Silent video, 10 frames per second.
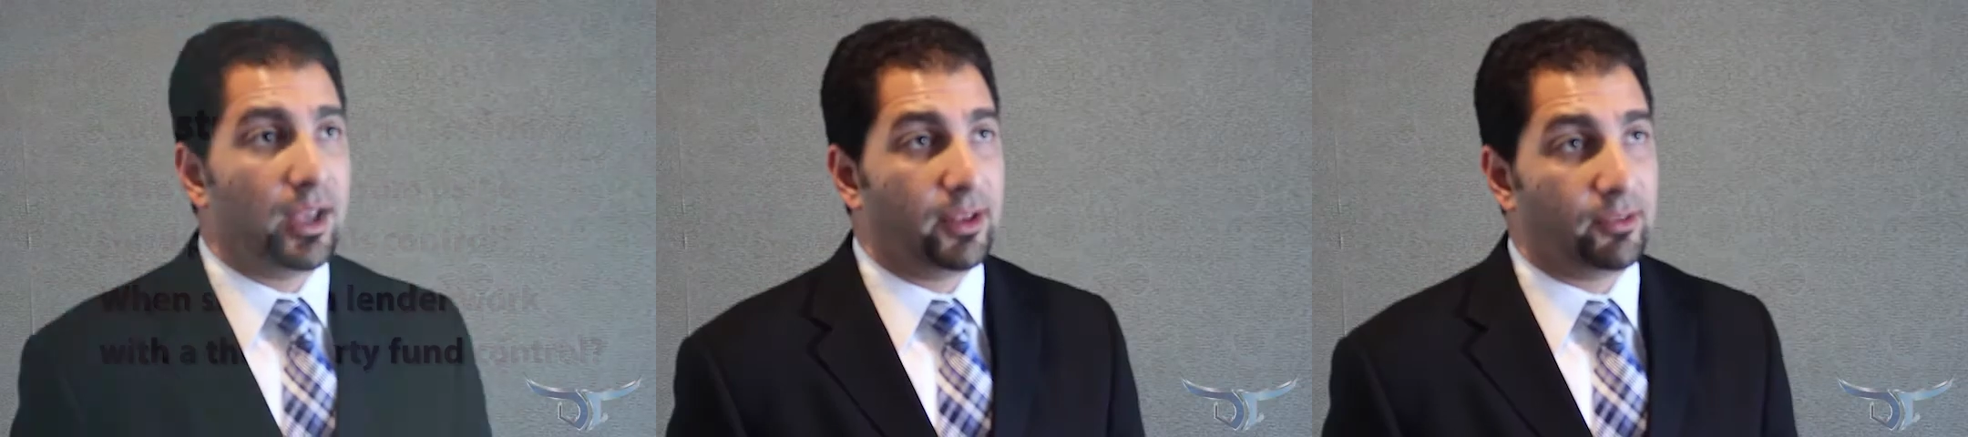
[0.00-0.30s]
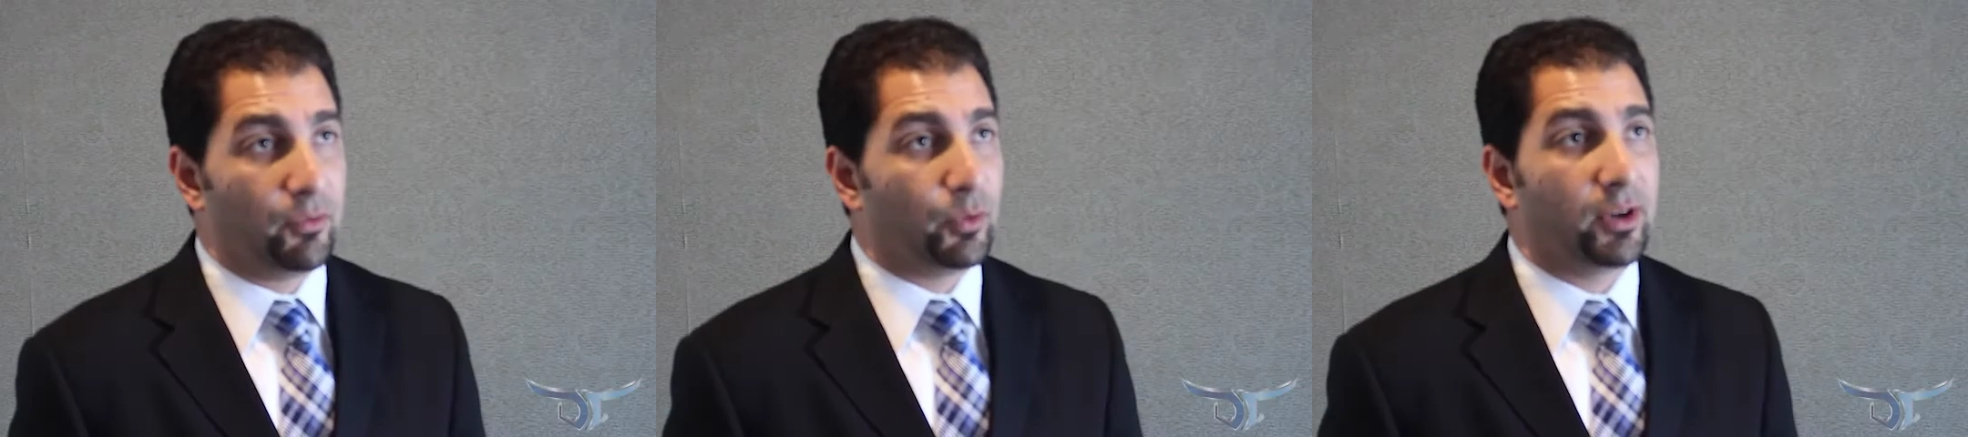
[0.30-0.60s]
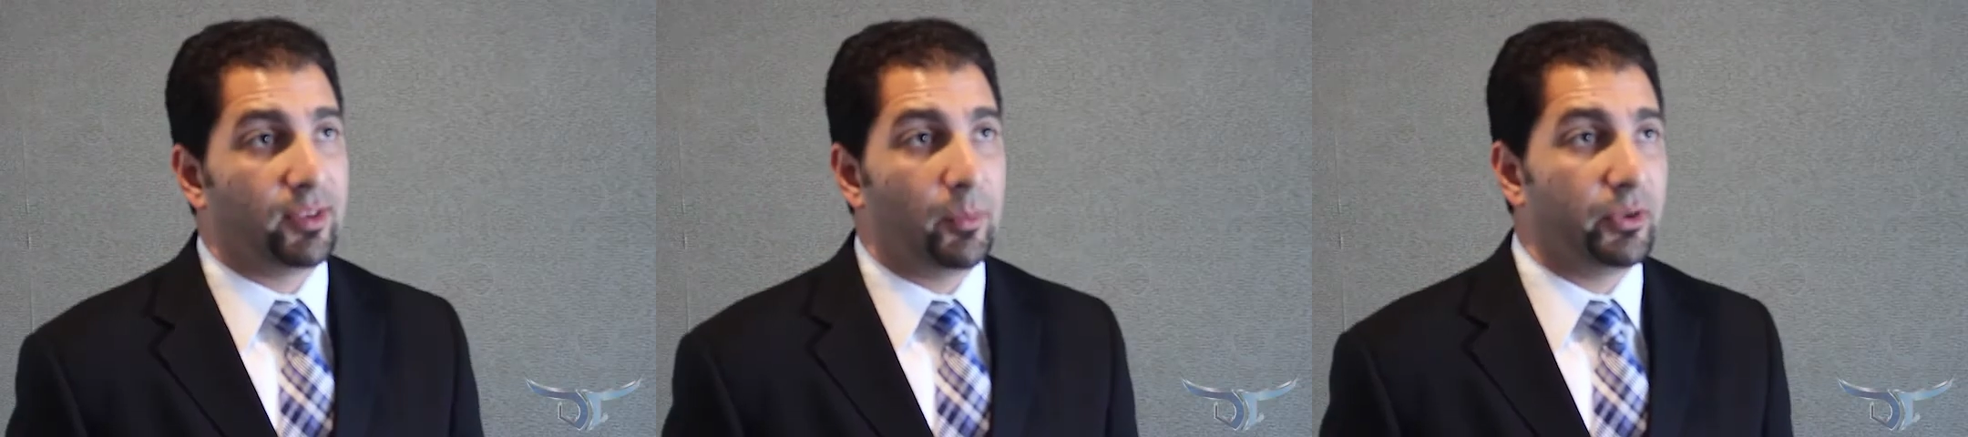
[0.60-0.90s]
let's say, for
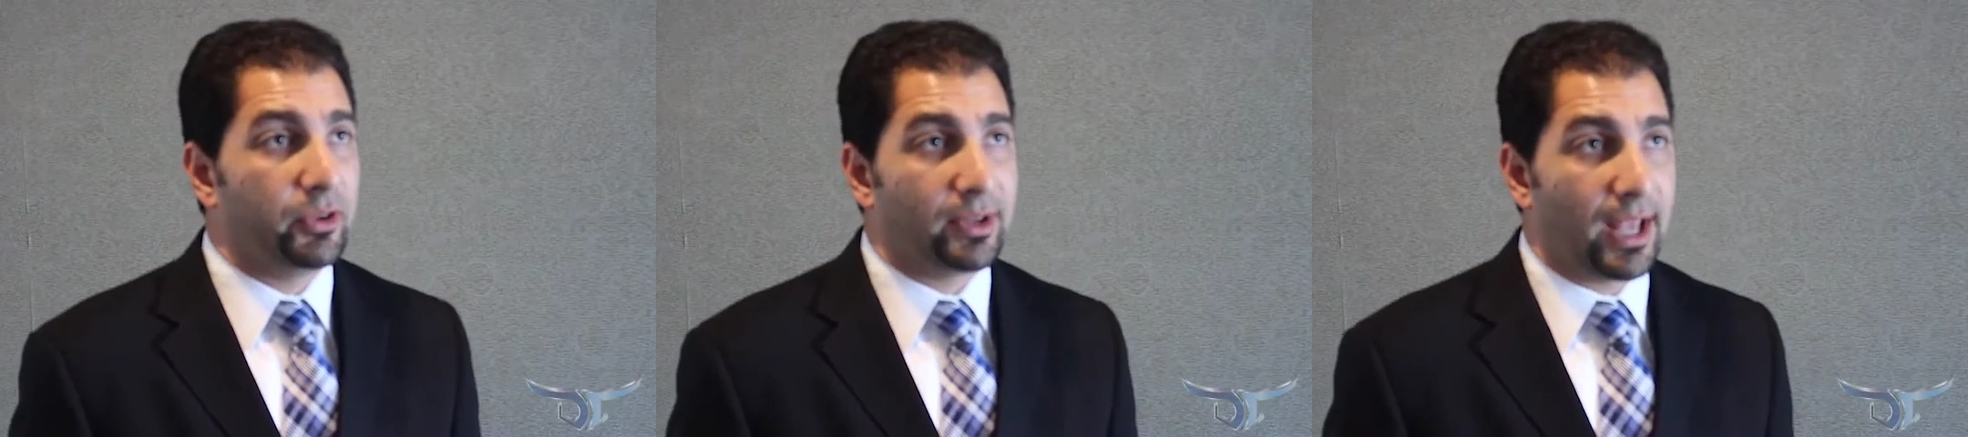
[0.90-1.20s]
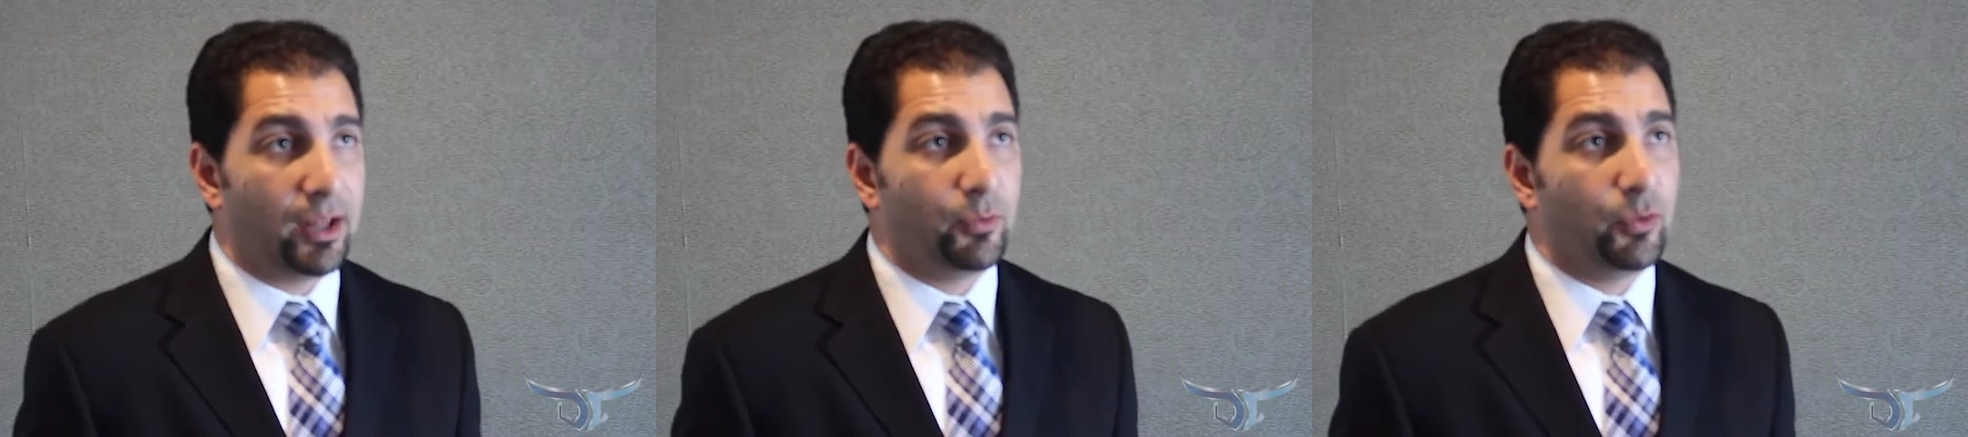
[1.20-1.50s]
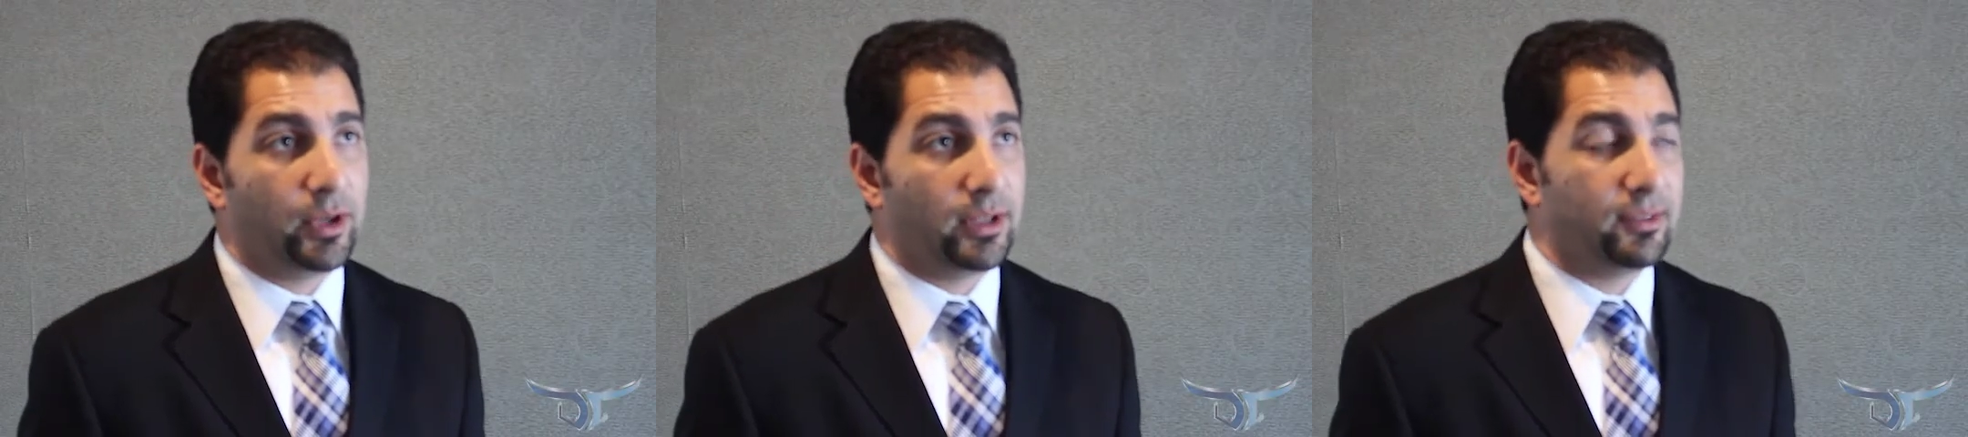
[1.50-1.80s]
example, here in California,